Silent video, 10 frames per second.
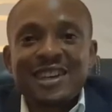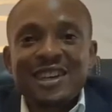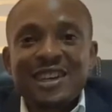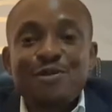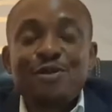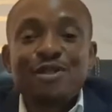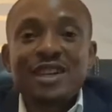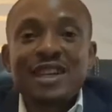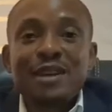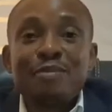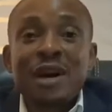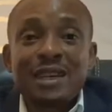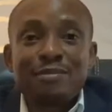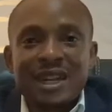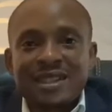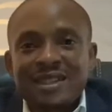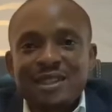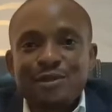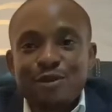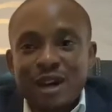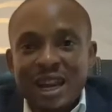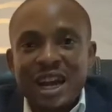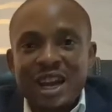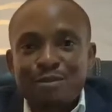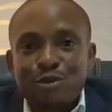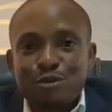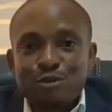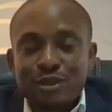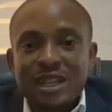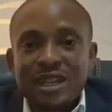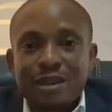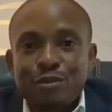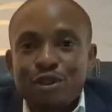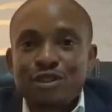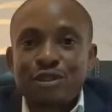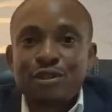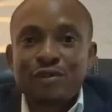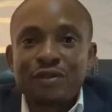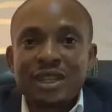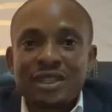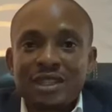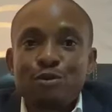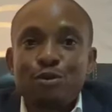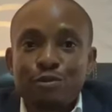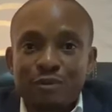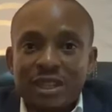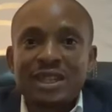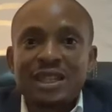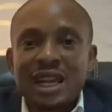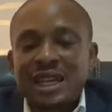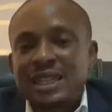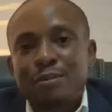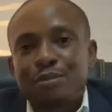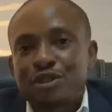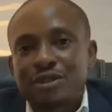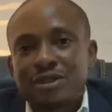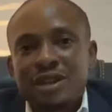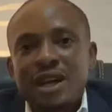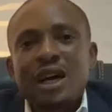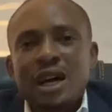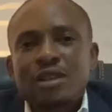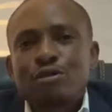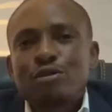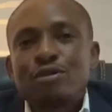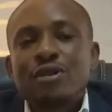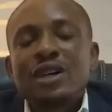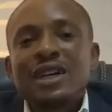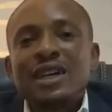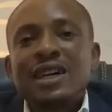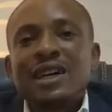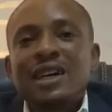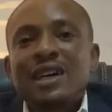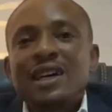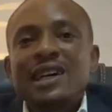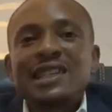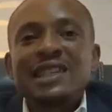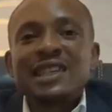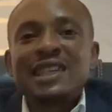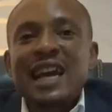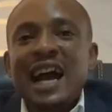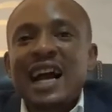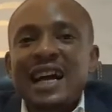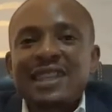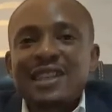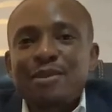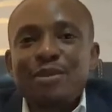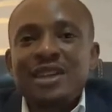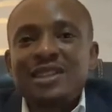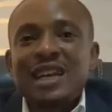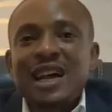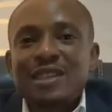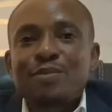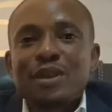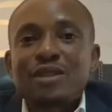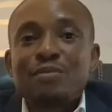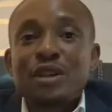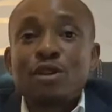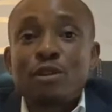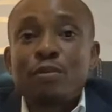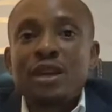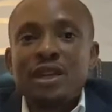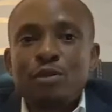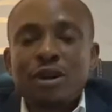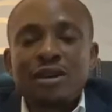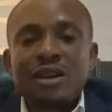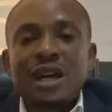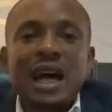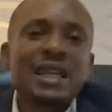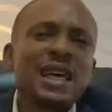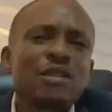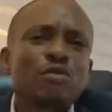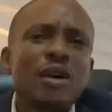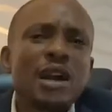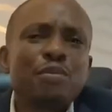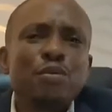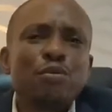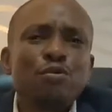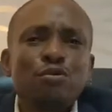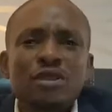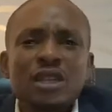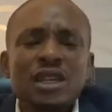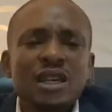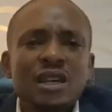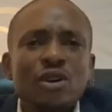even a madman, if you allow him to take a portion of things, he will take the larger portion. So the accountability aspect may not play well. And that's why people will say,